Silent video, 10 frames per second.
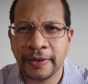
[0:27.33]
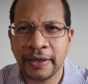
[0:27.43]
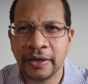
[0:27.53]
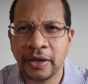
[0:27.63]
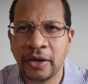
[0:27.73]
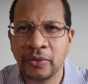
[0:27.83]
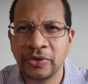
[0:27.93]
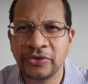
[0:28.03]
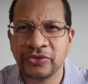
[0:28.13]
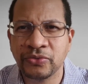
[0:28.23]
and how
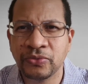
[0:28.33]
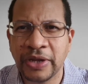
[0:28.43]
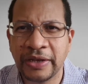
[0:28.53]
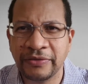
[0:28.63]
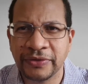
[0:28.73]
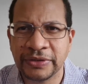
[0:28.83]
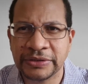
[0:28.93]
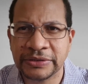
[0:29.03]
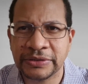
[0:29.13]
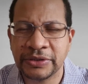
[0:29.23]
it's relevant
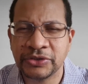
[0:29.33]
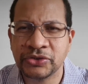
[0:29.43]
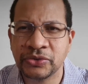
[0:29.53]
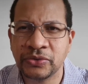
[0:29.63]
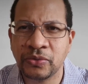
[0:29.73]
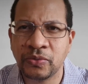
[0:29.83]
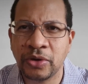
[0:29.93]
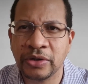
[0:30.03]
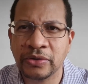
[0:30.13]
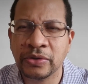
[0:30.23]
to
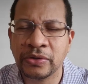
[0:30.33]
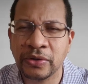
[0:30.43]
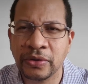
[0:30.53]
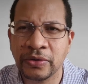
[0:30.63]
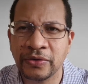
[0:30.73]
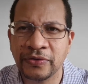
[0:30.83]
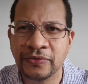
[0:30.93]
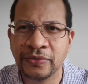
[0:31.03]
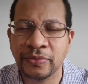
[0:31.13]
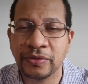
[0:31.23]
what occurs
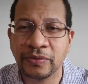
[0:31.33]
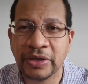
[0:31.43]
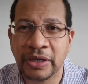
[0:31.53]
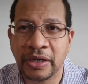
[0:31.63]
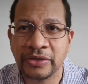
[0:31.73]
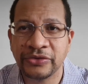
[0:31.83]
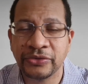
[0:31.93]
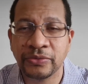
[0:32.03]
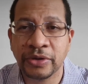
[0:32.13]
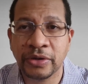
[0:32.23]
with regards to
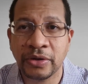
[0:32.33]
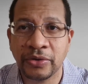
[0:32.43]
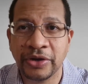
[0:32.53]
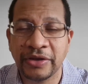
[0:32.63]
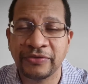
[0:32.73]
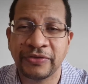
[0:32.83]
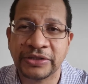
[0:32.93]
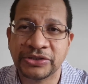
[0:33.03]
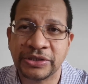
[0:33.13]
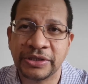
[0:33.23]
recurring
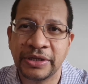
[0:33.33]
infection,